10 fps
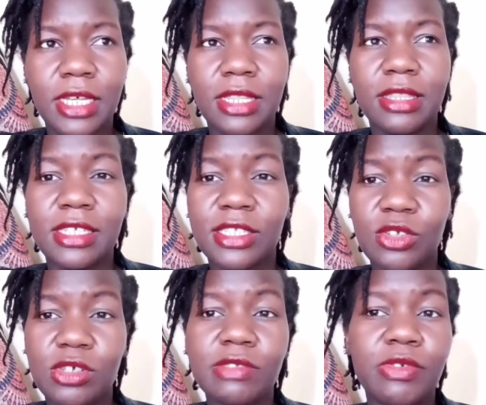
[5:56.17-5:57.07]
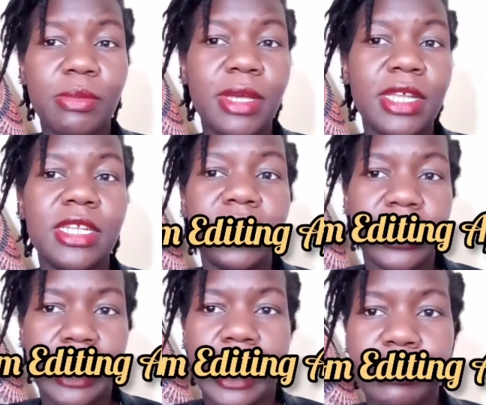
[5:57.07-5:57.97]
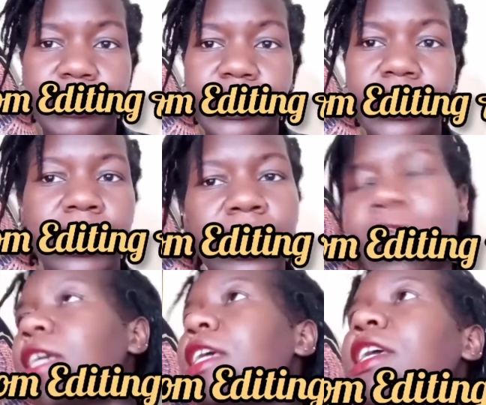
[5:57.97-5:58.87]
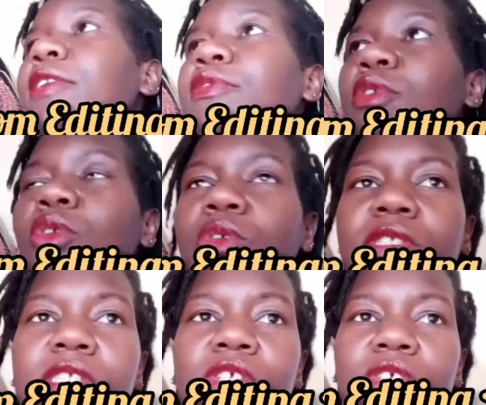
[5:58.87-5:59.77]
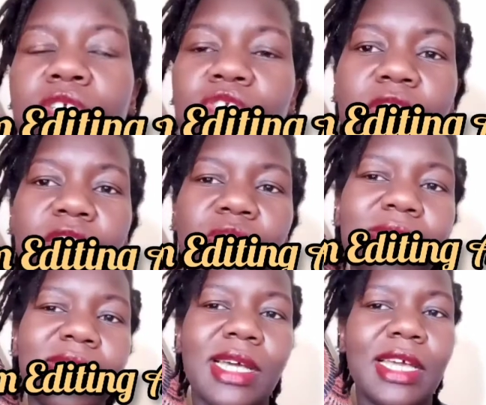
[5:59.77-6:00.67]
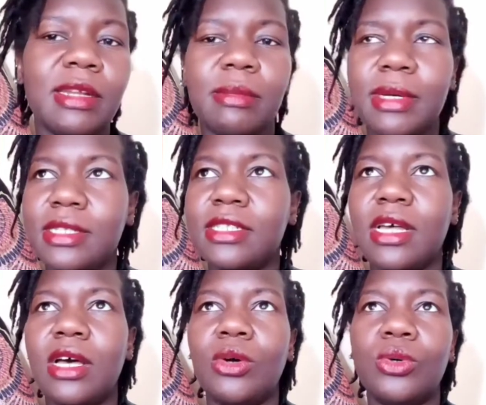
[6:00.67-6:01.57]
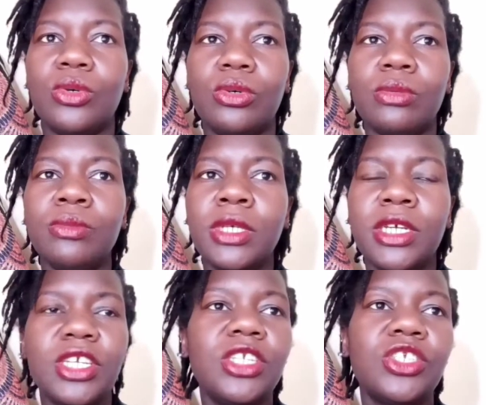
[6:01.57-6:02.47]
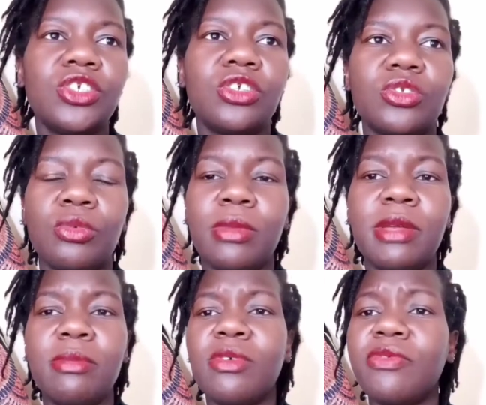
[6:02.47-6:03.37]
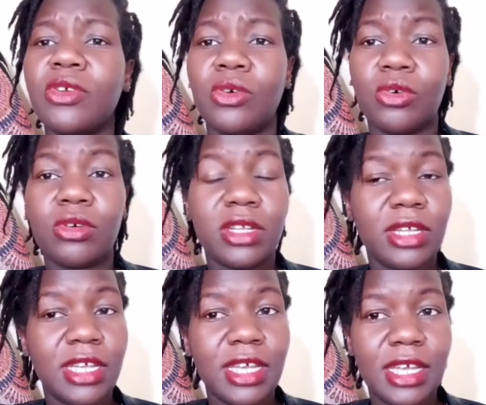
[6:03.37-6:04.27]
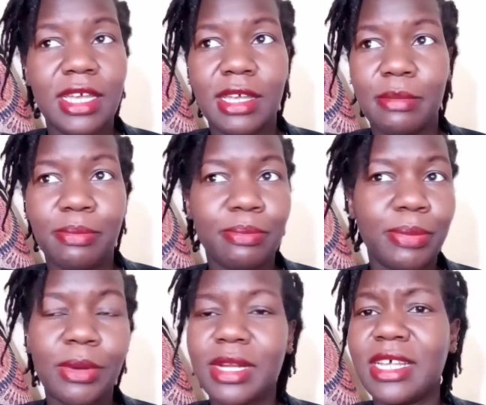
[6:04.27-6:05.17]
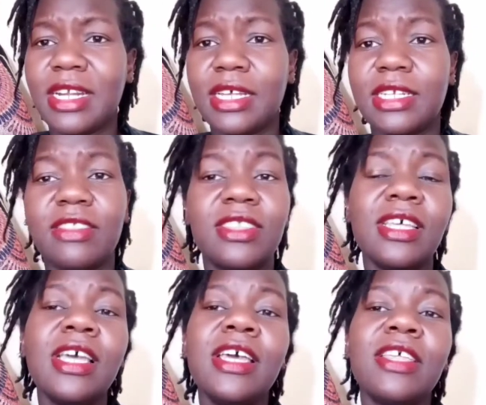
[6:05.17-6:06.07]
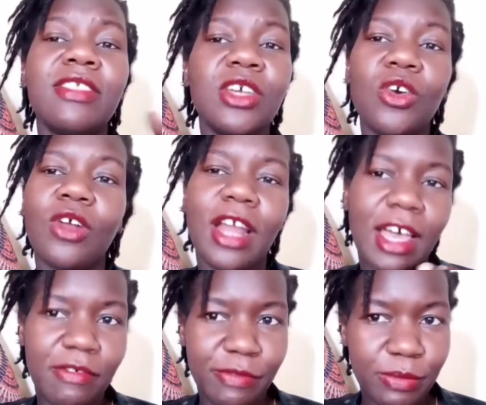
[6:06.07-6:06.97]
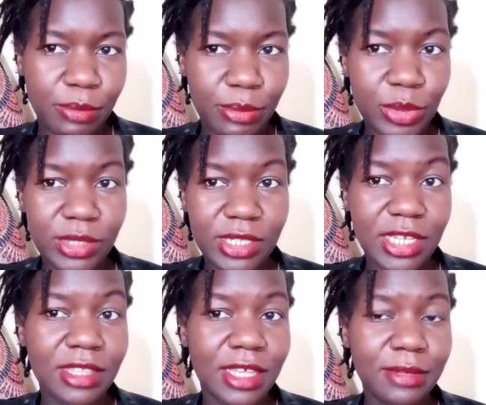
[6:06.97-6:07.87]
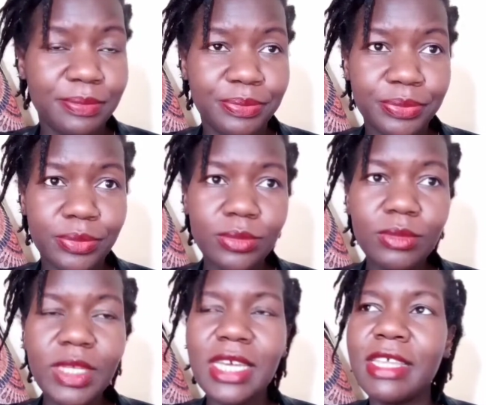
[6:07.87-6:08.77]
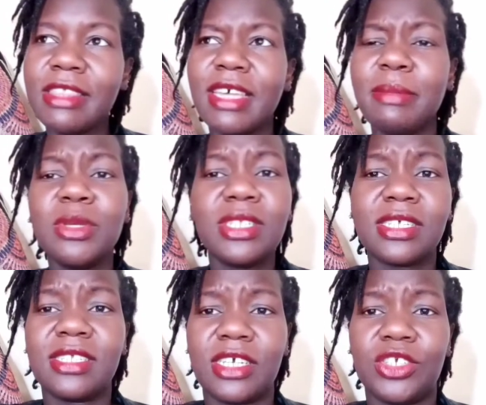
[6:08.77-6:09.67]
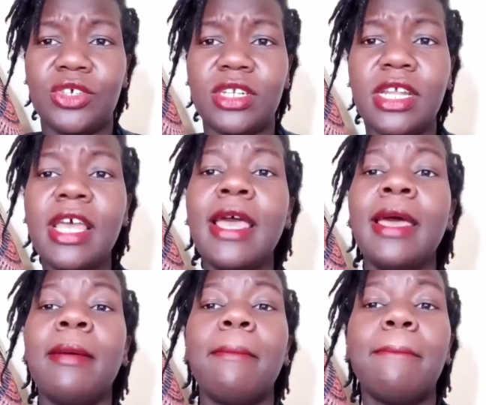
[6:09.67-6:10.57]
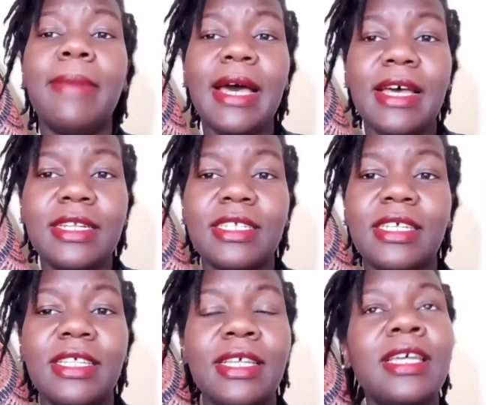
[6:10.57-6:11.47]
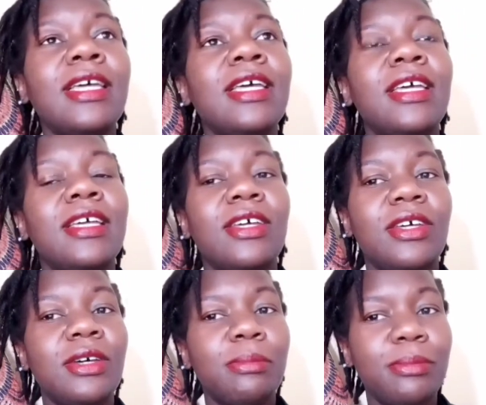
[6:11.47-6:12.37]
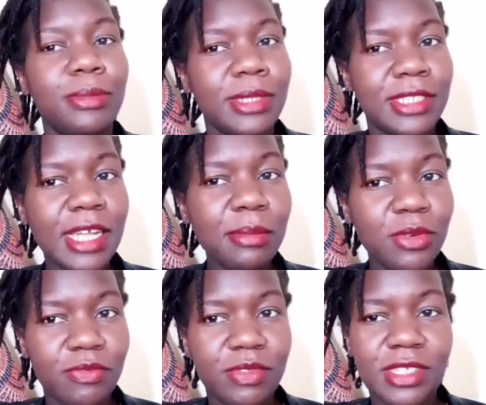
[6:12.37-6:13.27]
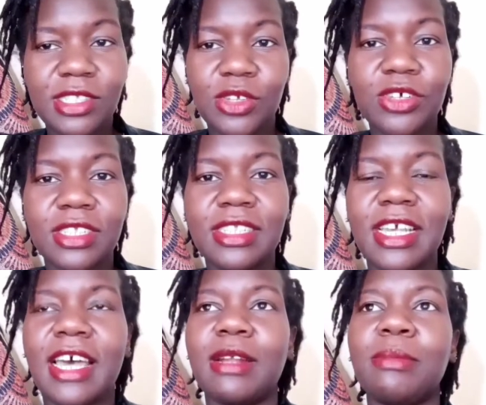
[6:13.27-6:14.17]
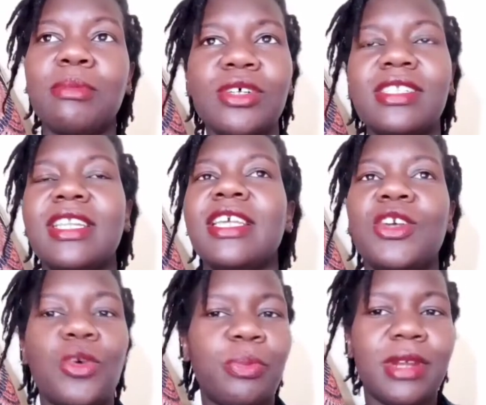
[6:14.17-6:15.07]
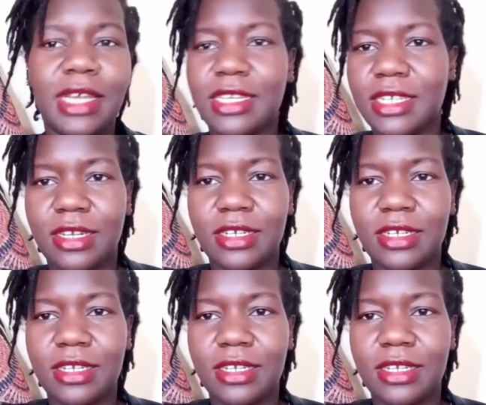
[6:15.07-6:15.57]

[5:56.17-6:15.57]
the songs from editing apps. If you usually use KineMaster or Insur Mayybeylee or Power Director, they all have music in the music section, but some of these songs, they are mostly copyrighted.